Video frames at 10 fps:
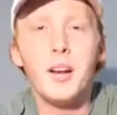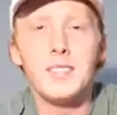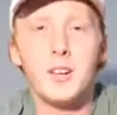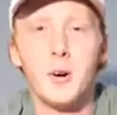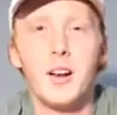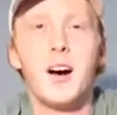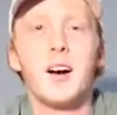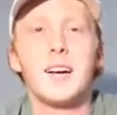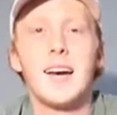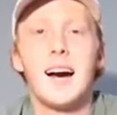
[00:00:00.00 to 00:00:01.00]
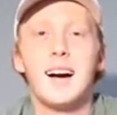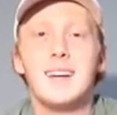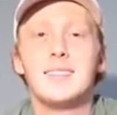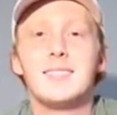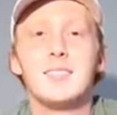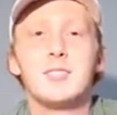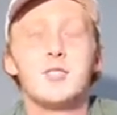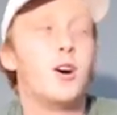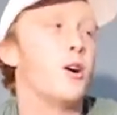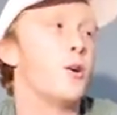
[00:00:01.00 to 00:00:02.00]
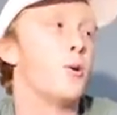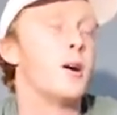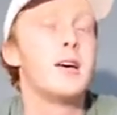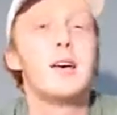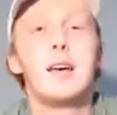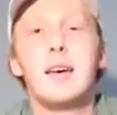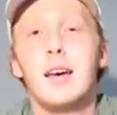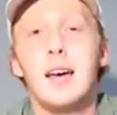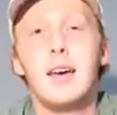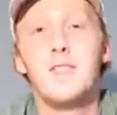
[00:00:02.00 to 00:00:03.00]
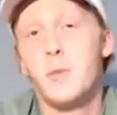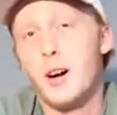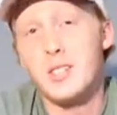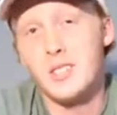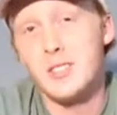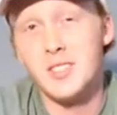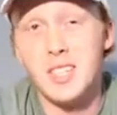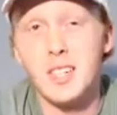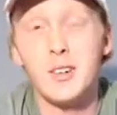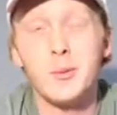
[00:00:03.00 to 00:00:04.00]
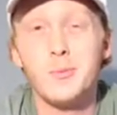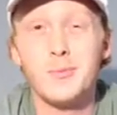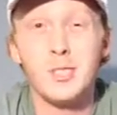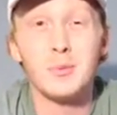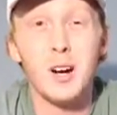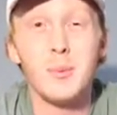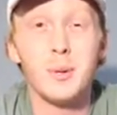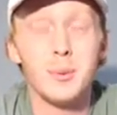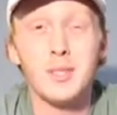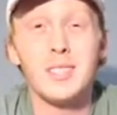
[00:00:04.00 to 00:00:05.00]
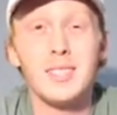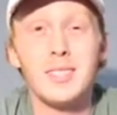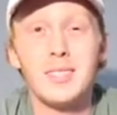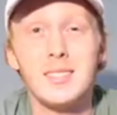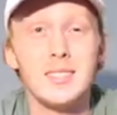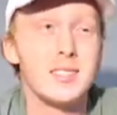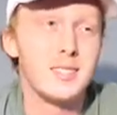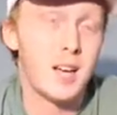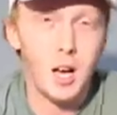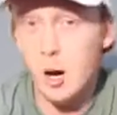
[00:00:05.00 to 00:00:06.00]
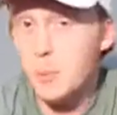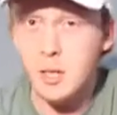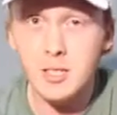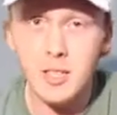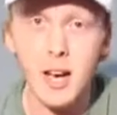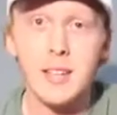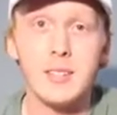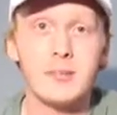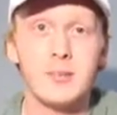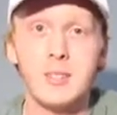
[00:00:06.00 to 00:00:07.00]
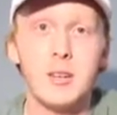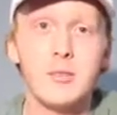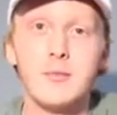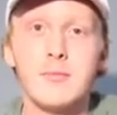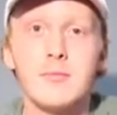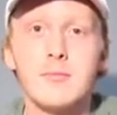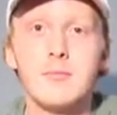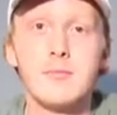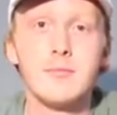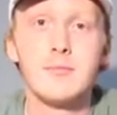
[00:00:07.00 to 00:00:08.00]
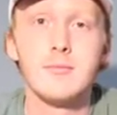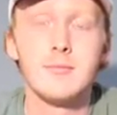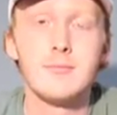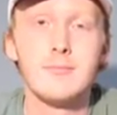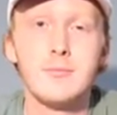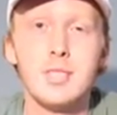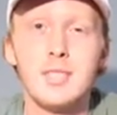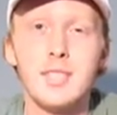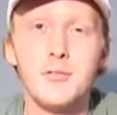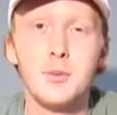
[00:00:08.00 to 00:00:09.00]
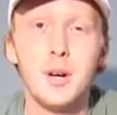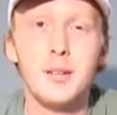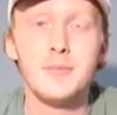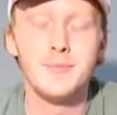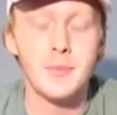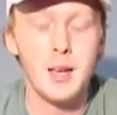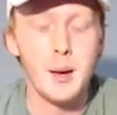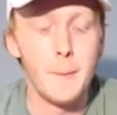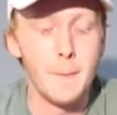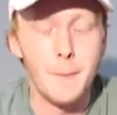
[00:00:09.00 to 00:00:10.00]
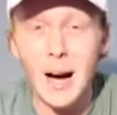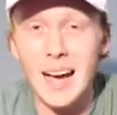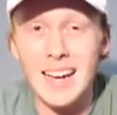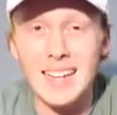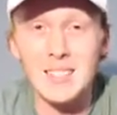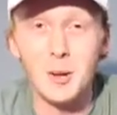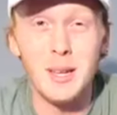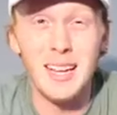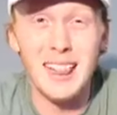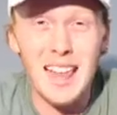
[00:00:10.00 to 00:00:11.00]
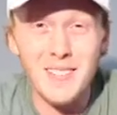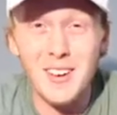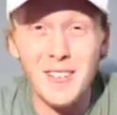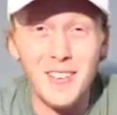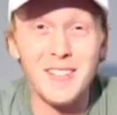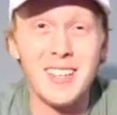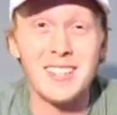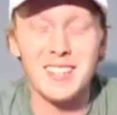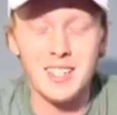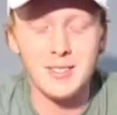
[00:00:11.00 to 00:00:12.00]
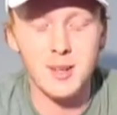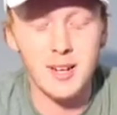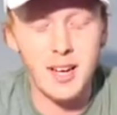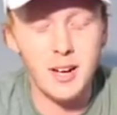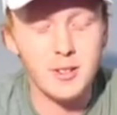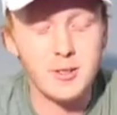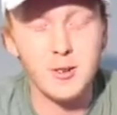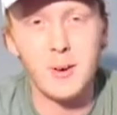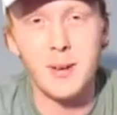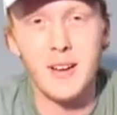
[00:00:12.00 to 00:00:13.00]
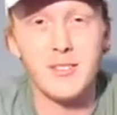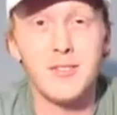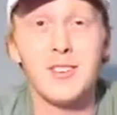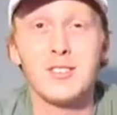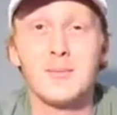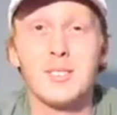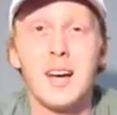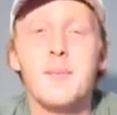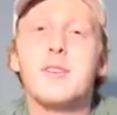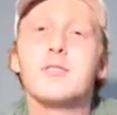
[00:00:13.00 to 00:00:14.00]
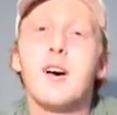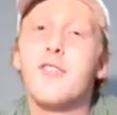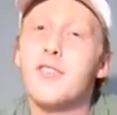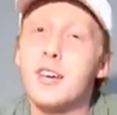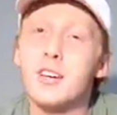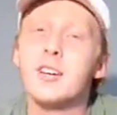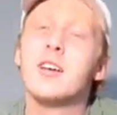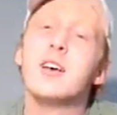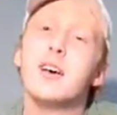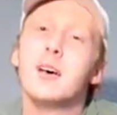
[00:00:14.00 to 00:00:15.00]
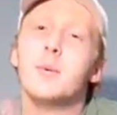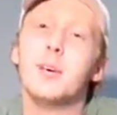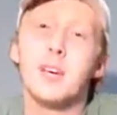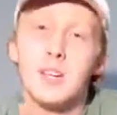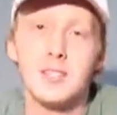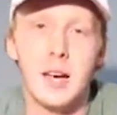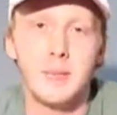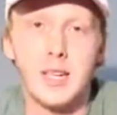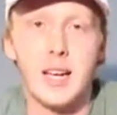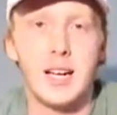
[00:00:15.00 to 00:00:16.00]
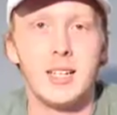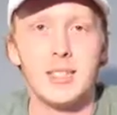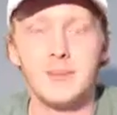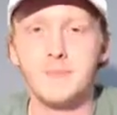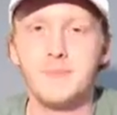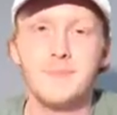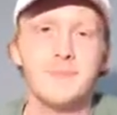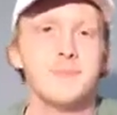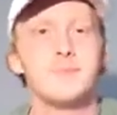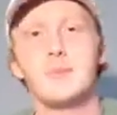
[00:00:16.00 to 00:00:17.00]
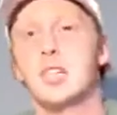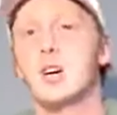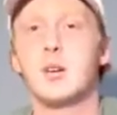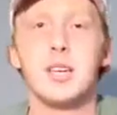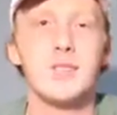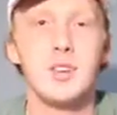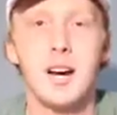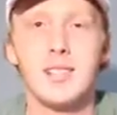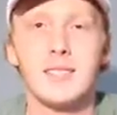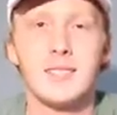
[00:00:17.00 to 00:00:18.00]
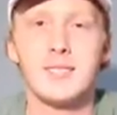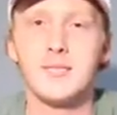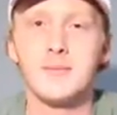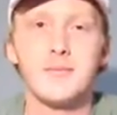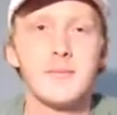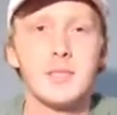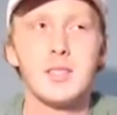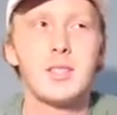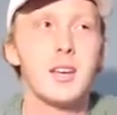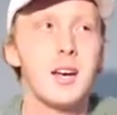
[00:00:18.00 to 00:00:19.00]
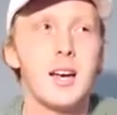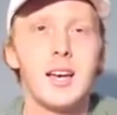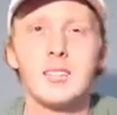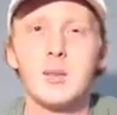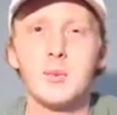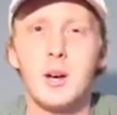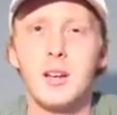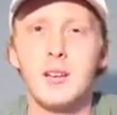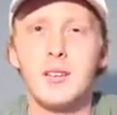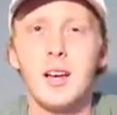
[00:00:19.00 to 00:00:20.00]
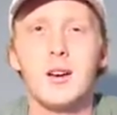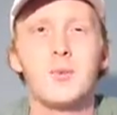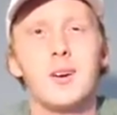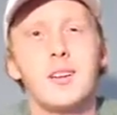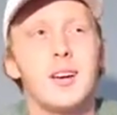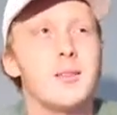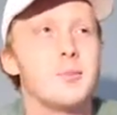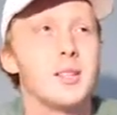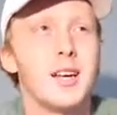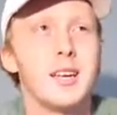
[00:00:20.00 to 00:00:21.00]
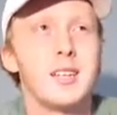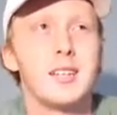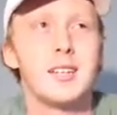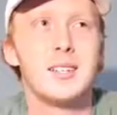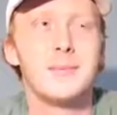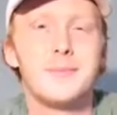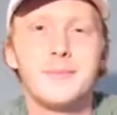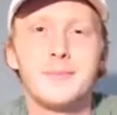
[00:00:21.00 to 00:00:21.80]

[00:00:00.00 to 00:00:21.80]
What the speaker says: What is going on, guys? So if you're watching this video, you're probably really, I hope you're excited, you know, to see if you won. But it is only 11:56 right now, so I'm gonna have to fill some time in. So I figured it'd be a good time to kind of, you know, give you guys, I guess not a rundown, but like an